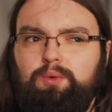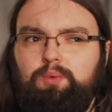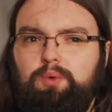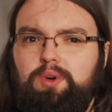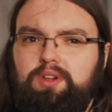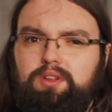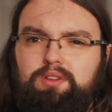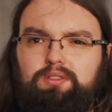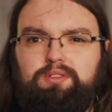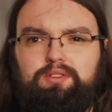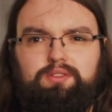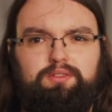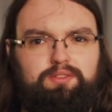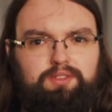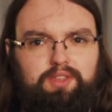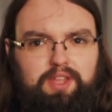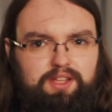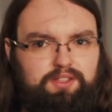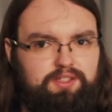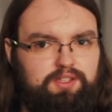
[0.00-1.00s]
well,
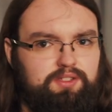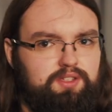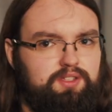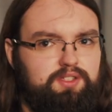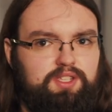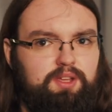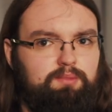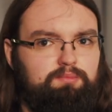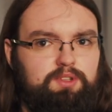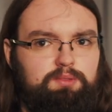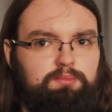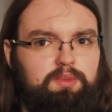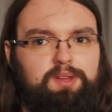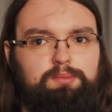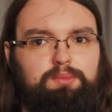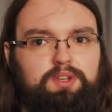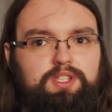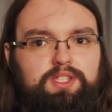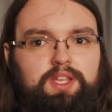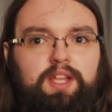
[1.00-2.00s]
that doesn't seem to make
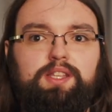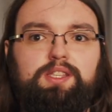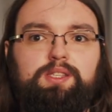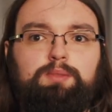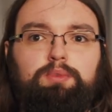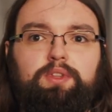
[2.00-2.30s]
much sense.